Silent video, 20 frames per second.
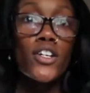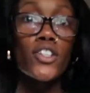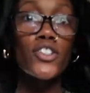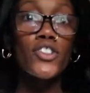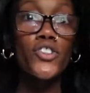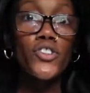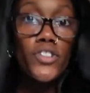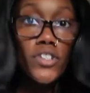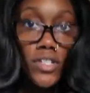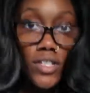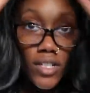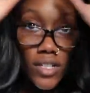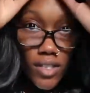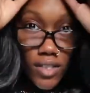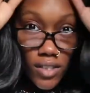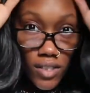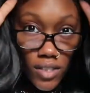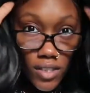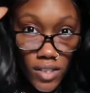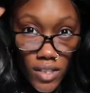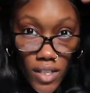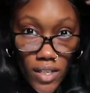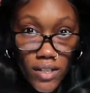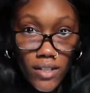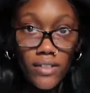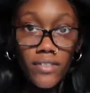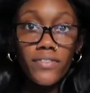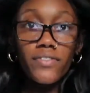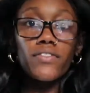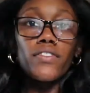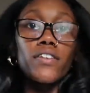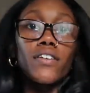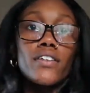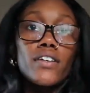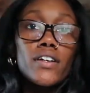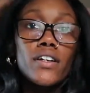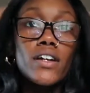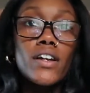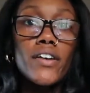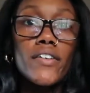trees and stuff
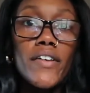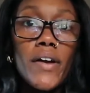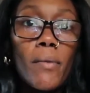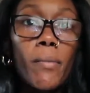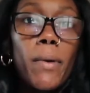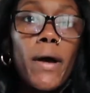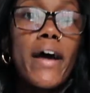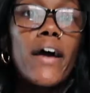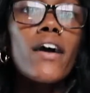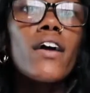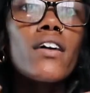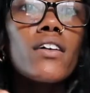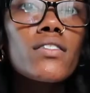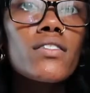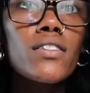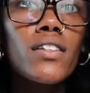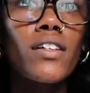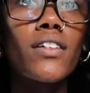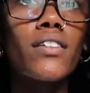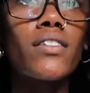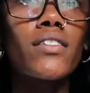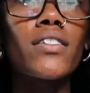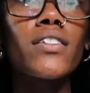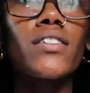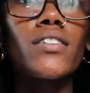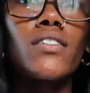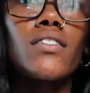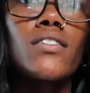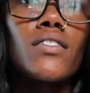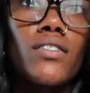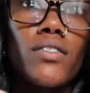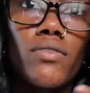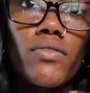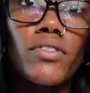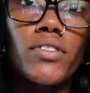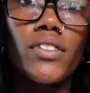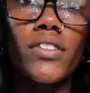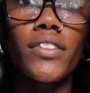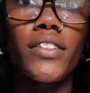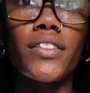around my house, so it just
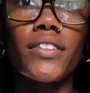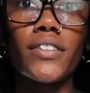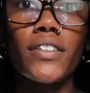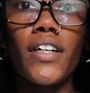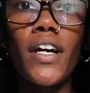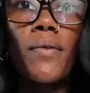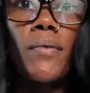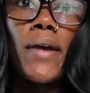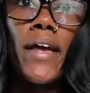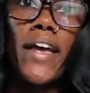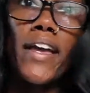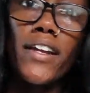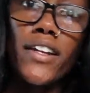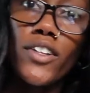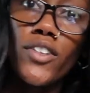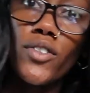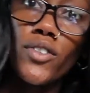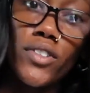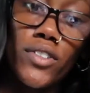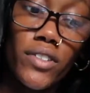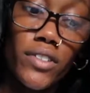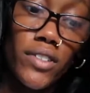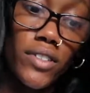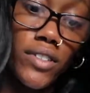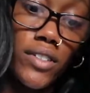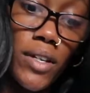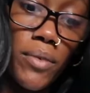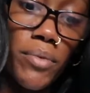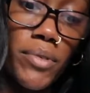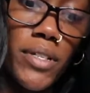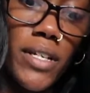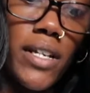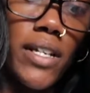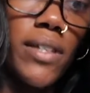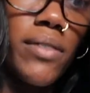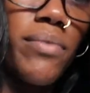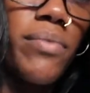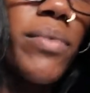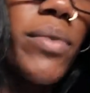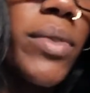really come in handy during the
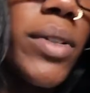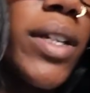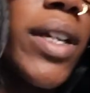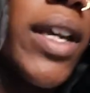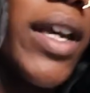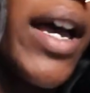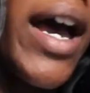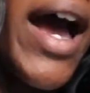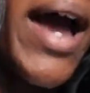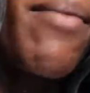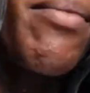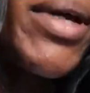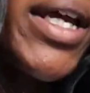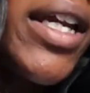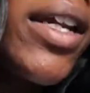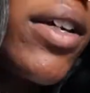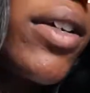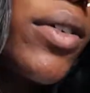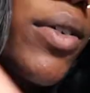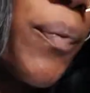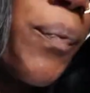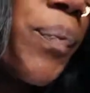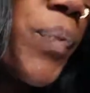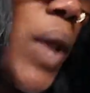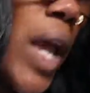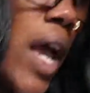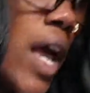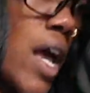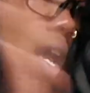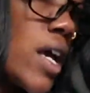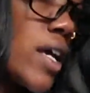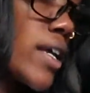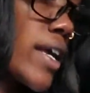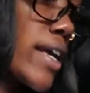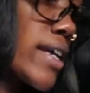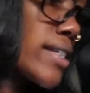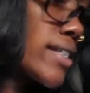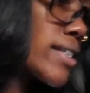summertime. They get hot. But anywho, yeah,